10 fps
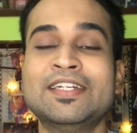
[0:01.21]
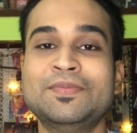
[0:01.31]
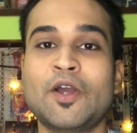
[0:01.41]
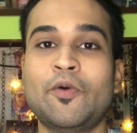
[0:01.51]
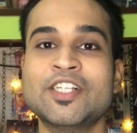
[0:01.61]

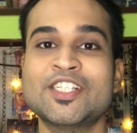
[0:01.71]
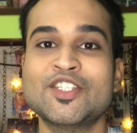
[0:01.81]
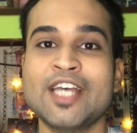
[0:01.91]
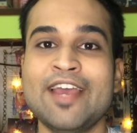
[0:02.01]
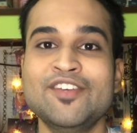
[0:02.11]
You're watching
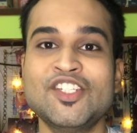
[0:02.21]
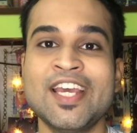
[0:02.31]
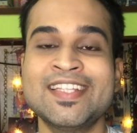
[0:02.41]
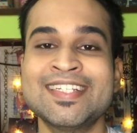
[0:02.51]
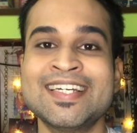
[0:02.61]
Chai with
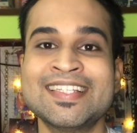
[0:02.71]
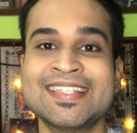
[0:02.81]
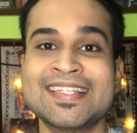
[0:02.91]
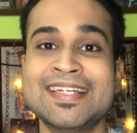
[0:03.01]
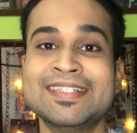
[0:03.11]
Chaitanya. This
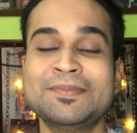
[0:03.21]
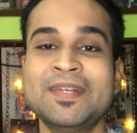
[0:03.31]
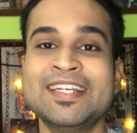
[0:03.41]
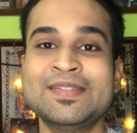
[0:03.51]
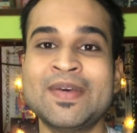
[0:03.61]
is the
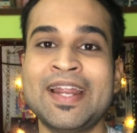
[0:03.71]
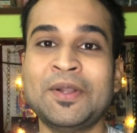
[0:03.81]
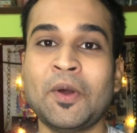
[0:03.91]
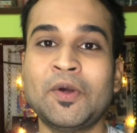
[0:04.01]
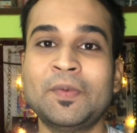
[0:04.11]
place where I
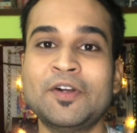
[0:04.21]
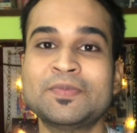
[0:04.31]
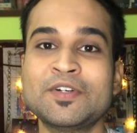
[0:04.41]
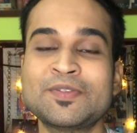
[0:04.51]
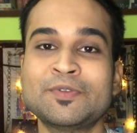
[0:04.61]
talk about
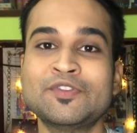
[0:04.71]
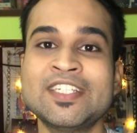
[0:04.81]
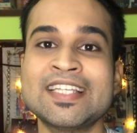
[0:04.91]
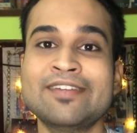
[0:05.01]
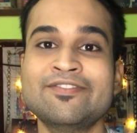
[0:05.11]
books, movies
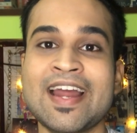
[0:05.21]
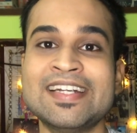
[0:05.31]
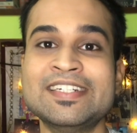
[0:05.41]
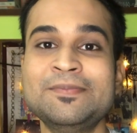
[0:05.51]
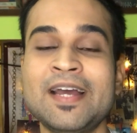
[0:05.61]
and
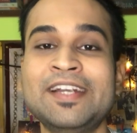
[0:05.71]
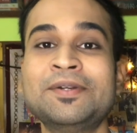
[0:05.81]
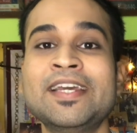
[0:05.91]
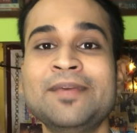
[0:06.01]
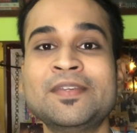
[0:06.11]
fandom, and
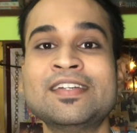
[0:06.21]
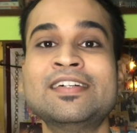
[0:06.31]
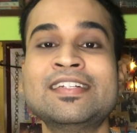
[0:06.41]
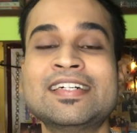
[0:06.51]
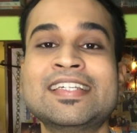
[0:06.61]
today I'm
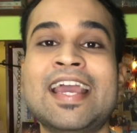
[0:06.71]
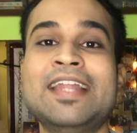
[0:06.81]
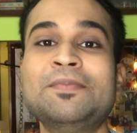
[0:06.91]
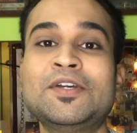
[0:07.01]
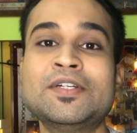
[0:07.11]
here again
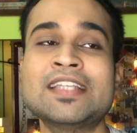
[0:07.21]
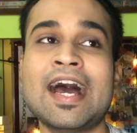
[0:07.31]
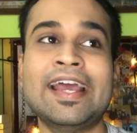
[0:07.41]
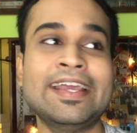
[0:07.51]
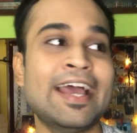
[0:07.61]
because
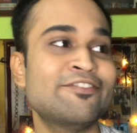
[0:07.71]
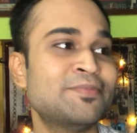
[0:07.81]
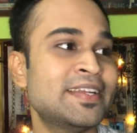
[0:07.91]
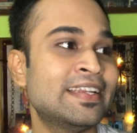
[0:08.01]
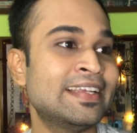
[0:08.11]
I have
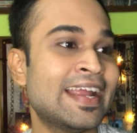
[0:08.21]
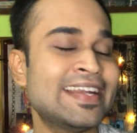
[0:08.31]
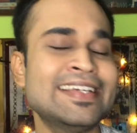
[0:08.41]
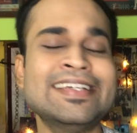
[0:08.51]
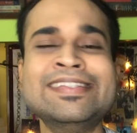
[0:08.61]
been
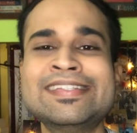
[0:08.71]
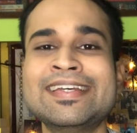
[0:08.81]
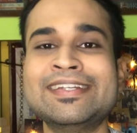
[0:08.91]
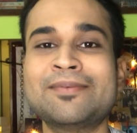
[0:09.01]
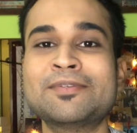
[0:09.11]
getting
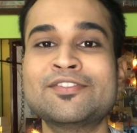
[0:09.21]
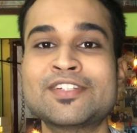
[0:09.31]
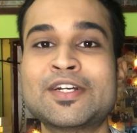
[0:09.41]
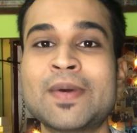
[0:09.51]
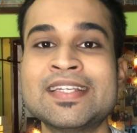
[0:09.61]
insane number of
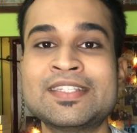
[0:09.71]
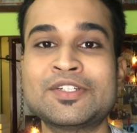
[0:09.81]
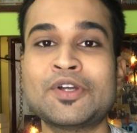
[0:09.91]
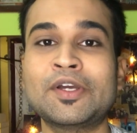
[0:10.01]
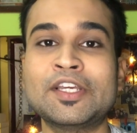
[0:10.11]
requests
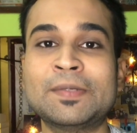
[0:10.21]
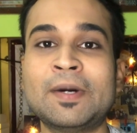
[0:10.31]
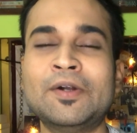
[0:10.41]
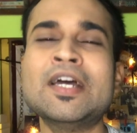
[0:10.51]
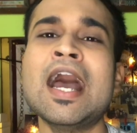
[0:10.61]
talking
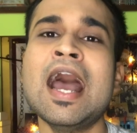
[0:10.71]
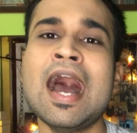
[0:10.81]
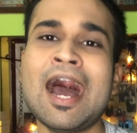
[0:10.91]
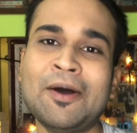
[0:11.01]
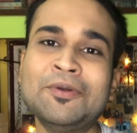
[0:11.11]
about
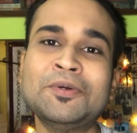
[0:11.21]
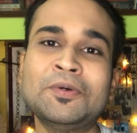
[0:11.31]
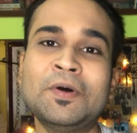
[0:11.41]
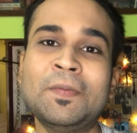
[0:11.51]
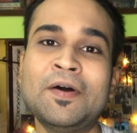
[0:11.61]
how to
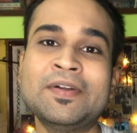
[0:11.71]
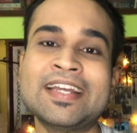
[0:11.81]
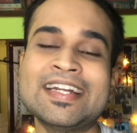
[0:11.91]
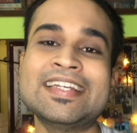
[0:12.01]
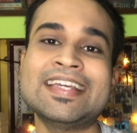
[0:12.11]
go about
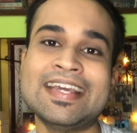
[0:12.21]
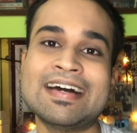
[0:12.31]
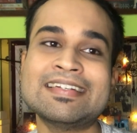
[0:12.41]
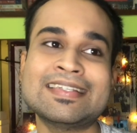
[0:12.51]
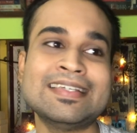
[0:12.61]
getting
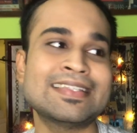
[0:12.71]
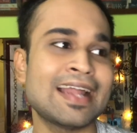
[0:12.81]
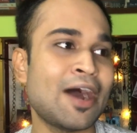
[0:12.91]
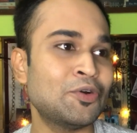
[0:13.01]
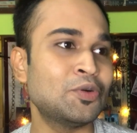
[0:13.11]
ARCs and
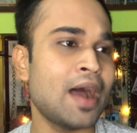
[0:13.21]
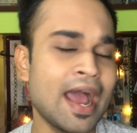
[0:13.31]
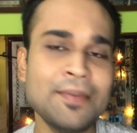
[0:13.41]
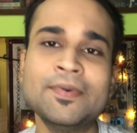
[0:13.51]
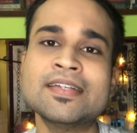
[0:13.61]
how do I
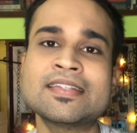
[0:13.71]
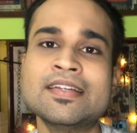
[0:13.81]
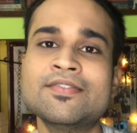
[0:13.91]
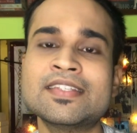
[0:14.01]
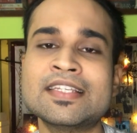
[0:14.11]
personally
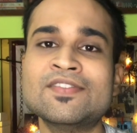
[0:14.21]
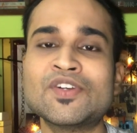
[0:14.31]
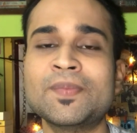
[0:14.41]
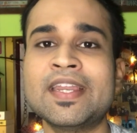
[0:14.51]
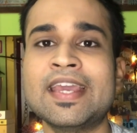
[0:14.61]
receive so
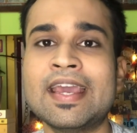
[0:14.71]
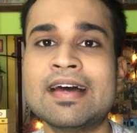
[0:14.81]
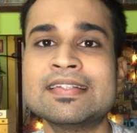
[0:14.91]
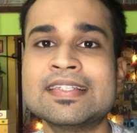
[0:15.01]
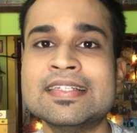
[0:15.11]
many
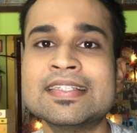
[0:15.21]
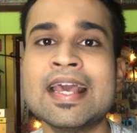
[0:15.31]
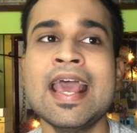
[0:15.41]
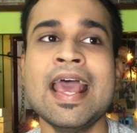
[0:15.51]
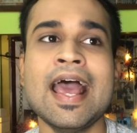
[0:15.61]
ARCs.
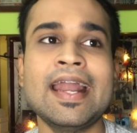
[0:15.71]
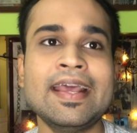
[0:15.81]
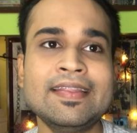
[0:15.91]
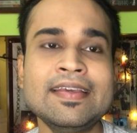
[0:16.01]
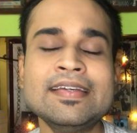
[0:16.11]
And I
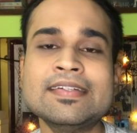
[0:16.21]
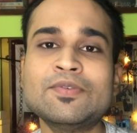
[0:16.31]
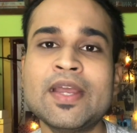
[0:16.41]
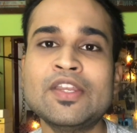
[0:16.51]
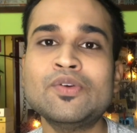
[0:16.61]
think
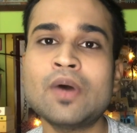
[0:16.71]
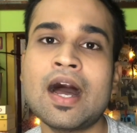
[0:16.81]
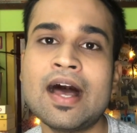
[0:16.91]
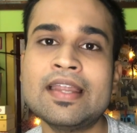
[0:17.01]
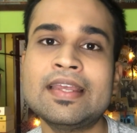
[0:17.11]
when you
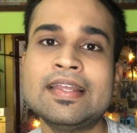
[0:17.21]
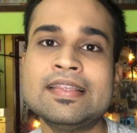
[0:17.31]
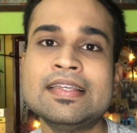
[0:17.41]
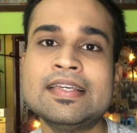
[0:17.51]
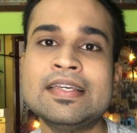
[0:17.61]
are in
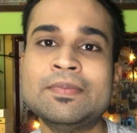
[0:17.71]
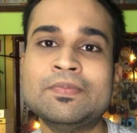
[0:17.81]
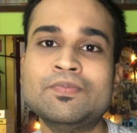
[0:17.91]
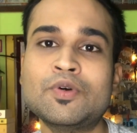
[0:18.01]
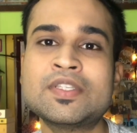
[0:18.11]
the
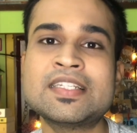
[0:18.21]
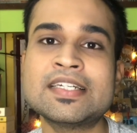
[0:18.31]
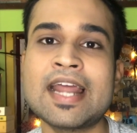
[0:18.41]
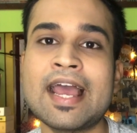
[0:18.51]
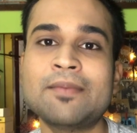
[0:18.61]

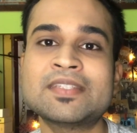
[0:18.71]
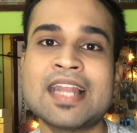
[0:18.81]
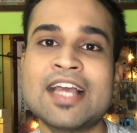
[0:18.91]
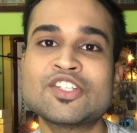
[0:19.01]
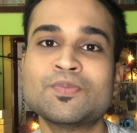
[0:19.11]
bookstagram
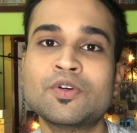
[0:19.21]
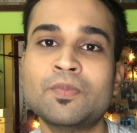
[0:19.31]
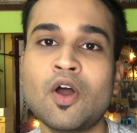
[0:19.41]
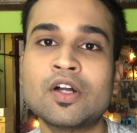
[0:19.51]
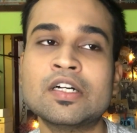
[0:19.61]
slash book
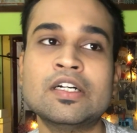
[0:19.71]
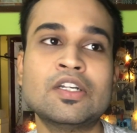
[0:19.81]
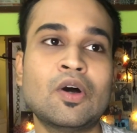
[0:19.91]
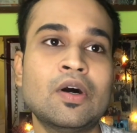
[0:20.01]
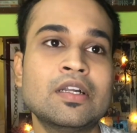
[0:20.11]
blogger
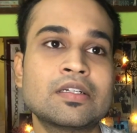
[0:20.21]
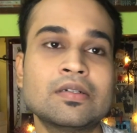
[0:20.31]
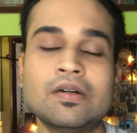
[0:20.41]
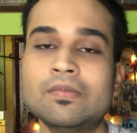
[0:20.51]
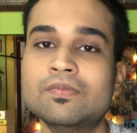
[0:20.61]
or
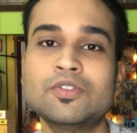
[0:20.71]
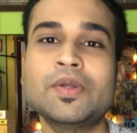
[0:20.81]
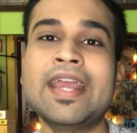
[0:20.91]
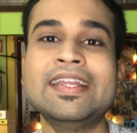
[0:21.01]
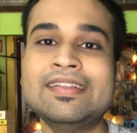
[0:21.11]

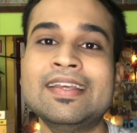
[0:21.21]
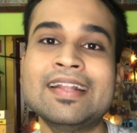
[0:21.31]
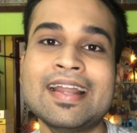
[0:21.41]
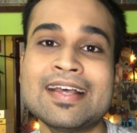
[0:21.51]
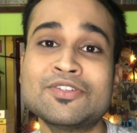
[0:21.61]
anything that
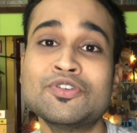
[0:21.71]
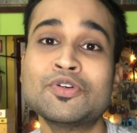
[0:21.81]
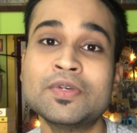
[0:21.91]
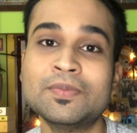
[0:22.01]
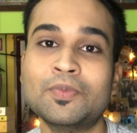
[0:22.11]
has to do
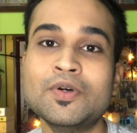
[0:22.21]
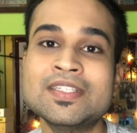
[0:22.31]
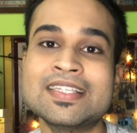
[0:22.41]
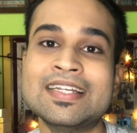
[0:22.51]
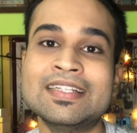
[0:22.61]
with books
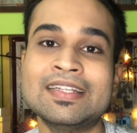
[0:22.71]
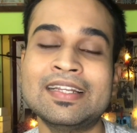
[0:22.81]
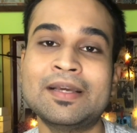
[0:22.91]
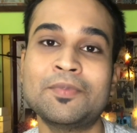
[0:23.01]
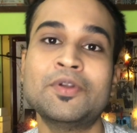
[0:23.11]
in
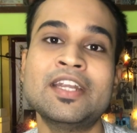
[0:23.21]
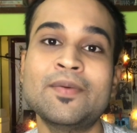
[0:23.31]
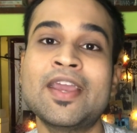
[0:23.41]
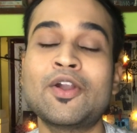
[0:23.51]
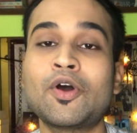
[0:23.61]
community where
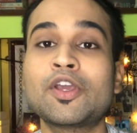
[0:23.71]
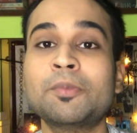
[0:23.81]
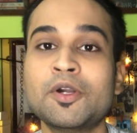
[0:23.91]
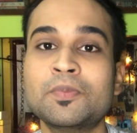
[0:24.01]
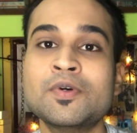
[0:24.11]
you're talking
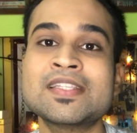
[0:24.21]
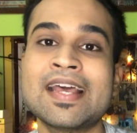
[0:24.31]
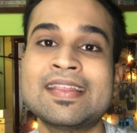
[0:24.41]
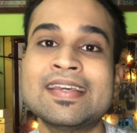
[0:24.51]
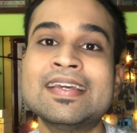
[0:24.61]
about books, I
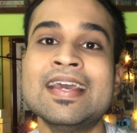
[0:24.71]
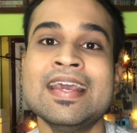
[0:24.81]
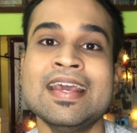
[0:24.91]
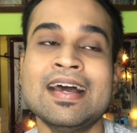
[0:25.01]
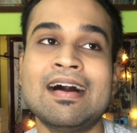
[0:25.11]
think
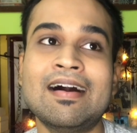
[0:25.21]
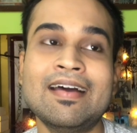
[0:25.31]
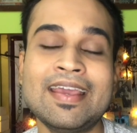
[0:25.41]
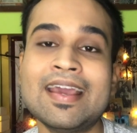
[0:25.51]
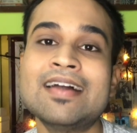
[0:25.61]

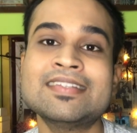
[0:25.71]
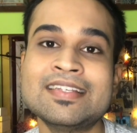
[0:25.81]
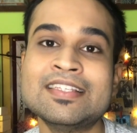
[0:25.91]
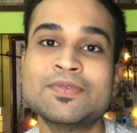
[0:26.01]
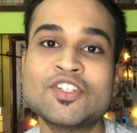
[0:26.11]

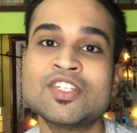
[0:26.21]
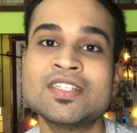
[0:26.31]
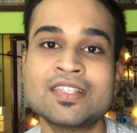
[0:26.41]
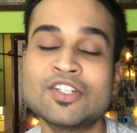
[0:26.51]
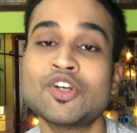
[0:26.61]
ARCs, which is
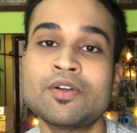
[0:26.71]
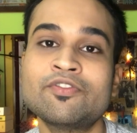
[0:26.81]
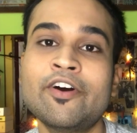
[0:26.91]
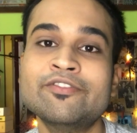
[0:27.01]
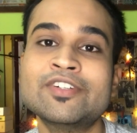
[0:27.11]
a short
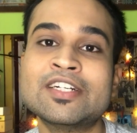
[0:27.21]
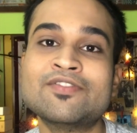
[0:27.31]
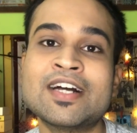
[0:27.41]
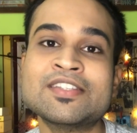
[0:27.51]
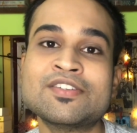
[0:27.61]
form for
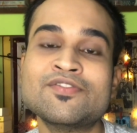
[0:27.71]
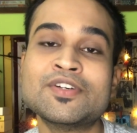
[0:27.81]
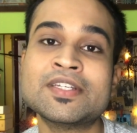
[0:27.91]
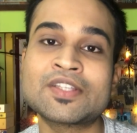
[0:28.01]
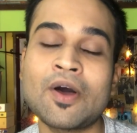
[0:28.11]
Advanced
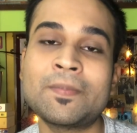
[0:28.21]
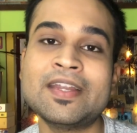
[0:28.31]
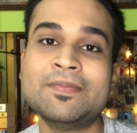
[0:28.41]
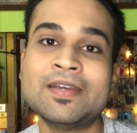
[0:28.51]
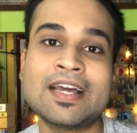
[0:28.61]
Reviewers Copy,
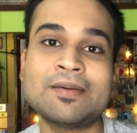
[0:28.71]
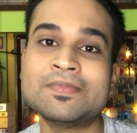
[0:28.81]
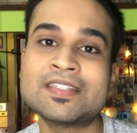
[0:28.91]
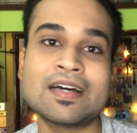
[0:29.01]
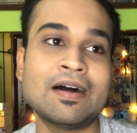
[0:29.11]
it becomes
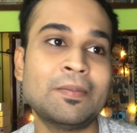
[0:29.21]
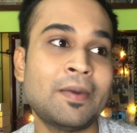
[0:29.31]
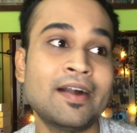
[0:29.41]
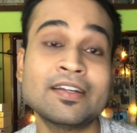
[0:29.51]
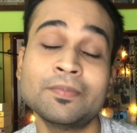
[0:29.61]

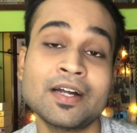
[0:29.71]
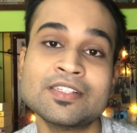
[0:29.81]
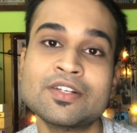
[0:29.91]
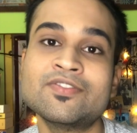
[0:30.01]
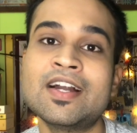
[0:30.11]
part and
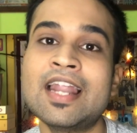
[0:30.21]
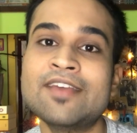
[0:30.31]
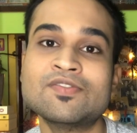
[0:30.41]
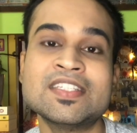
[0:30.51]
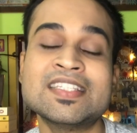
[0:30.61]
parcel of our lives.
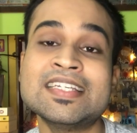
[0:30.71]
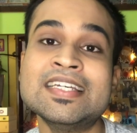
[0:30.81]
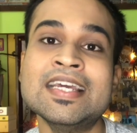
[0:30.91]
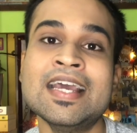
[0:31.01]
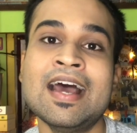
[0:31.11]
We see
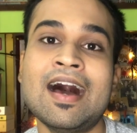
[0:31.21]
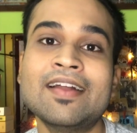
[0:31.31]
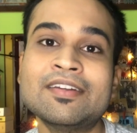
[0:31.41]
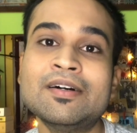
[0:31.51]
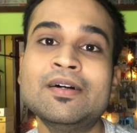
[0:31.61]

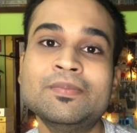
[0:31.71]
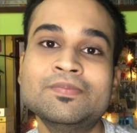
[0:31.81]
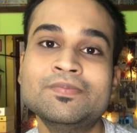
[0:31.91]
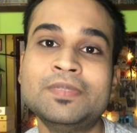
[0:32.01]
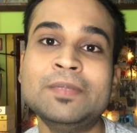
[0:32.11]
other
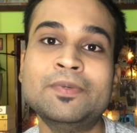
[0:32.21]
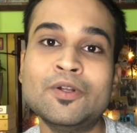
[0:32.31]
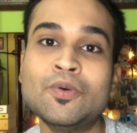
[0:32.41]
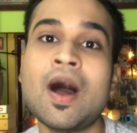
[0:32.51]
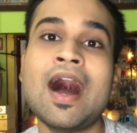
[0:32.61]
people
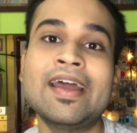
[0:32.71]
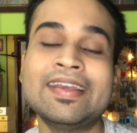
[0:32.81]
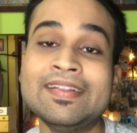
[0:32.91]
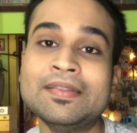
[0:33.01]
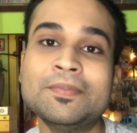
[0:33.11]
who are
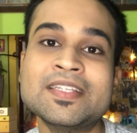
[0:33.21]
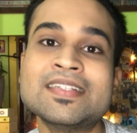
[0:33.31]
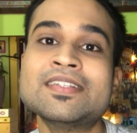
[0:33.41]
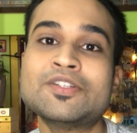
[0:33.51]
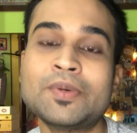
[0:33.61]
in the
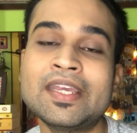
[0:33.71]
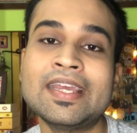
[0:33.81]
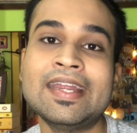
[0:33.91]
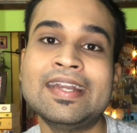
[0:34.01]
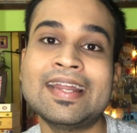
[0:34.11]
business doing
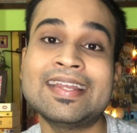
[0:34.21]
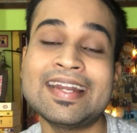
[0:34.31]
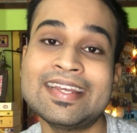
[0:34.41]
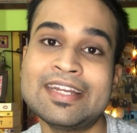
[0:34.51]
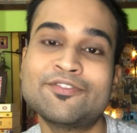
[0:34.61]
it and
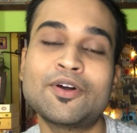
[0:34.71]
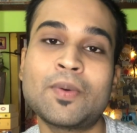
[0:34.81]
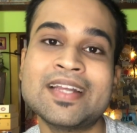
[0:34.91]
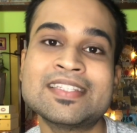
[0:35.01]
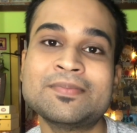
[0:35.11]
getting it for
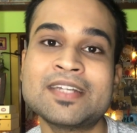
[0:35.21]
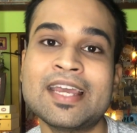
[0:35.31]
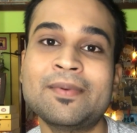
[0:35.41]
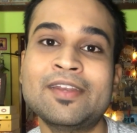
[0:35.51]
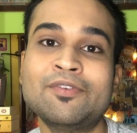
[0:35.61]
quite some time,
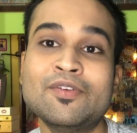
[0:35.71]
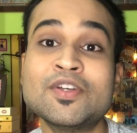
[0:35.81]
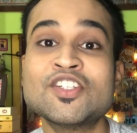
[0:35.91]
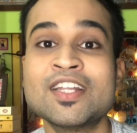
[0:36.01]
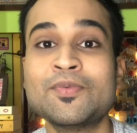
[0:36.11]
and we wish
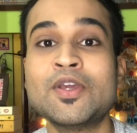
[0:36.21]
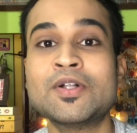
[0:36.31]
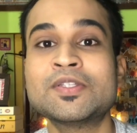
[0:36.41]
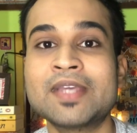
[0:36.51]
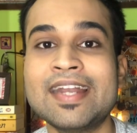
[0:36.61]
that we
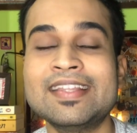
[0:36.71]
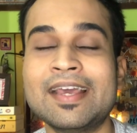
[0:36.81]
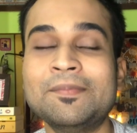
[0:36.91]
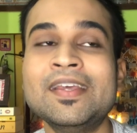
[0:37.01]
also get them.